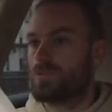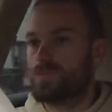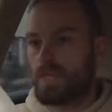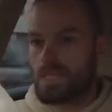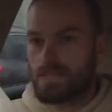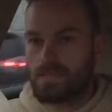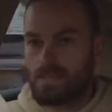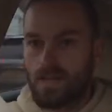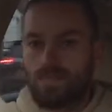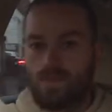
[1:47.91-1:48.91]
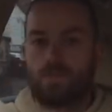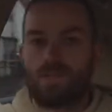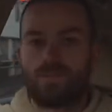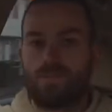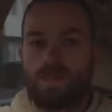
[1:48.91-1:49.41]
speed, so you haven't got
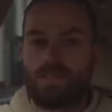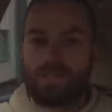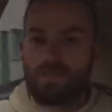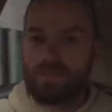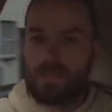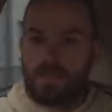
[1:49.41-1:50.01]
much momentum,